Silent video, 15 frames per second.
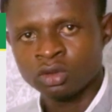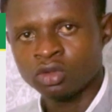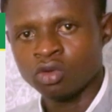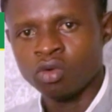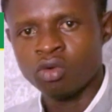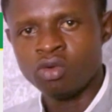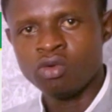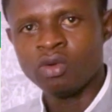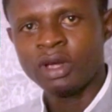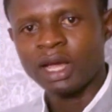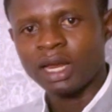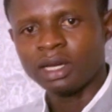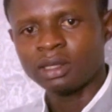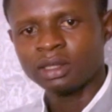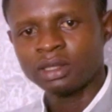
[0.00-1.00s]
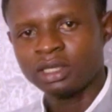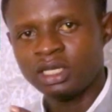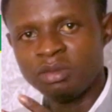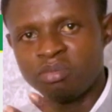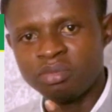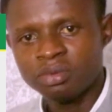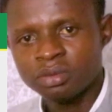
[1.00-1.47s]
so you can
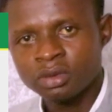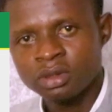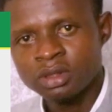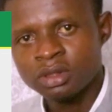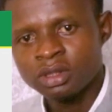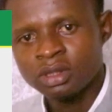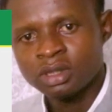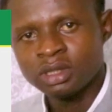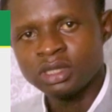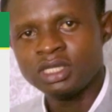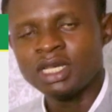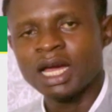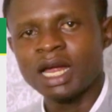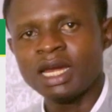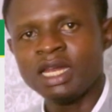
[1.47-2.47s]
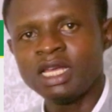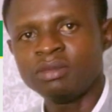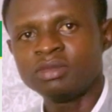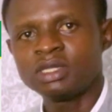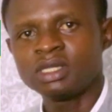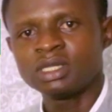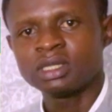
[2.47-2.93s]
keep their
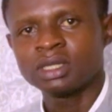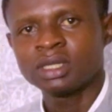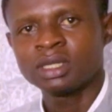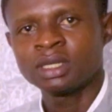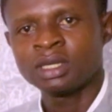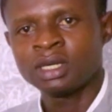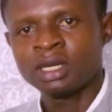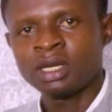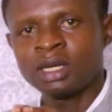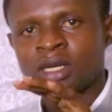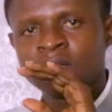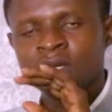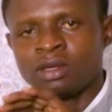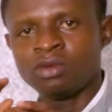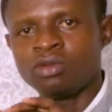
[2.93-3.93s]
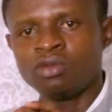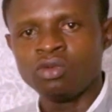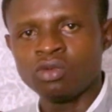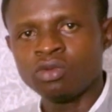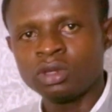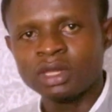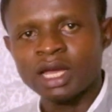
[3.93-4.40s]
names.
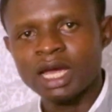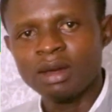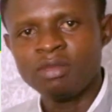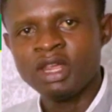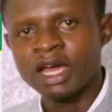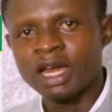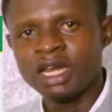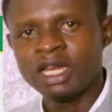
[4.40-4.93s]
You type their